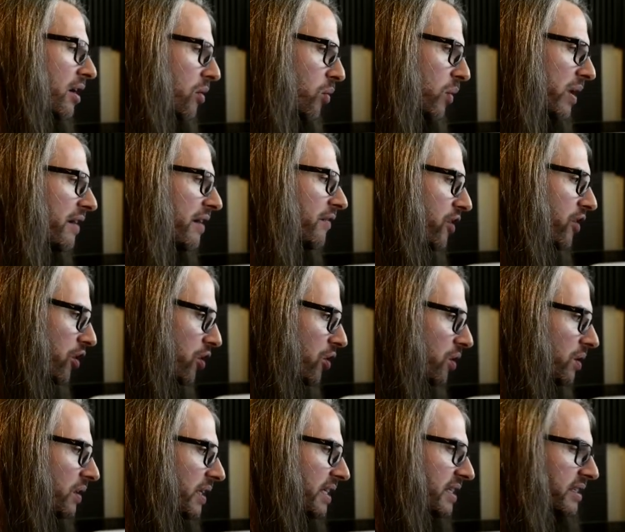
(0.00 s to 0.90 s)
We have
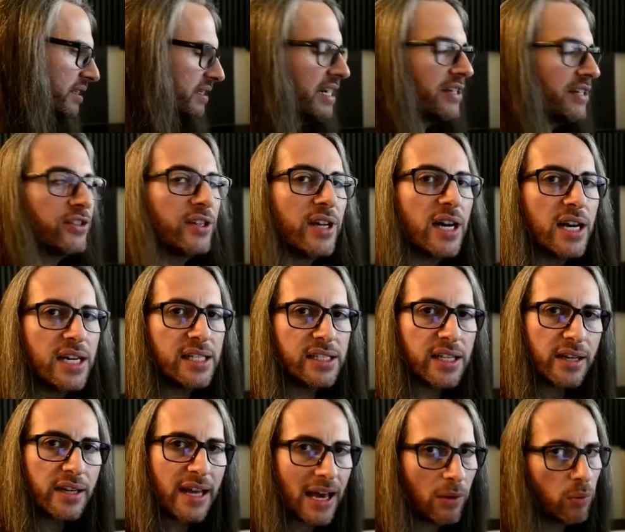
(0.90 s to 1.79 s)
currently
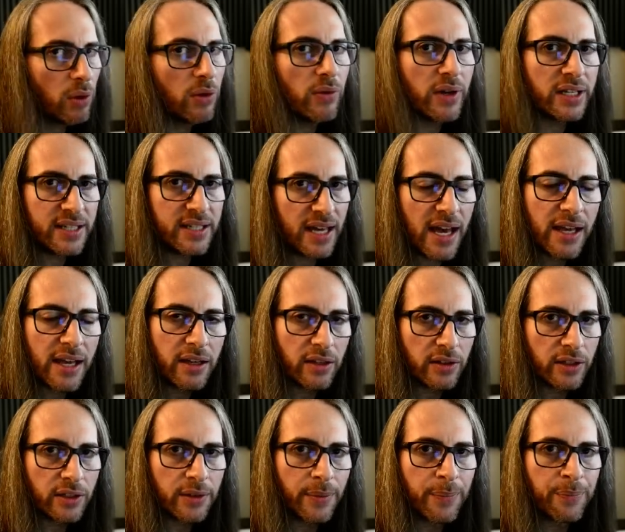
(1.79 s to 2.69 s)
standardized on
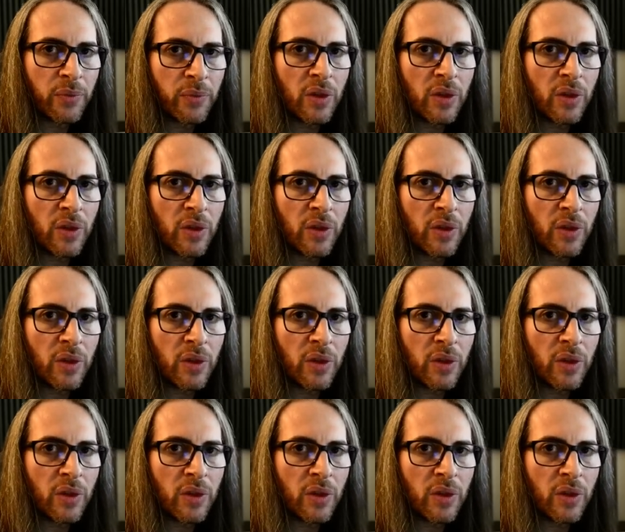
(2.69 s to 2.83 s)
equirectangular.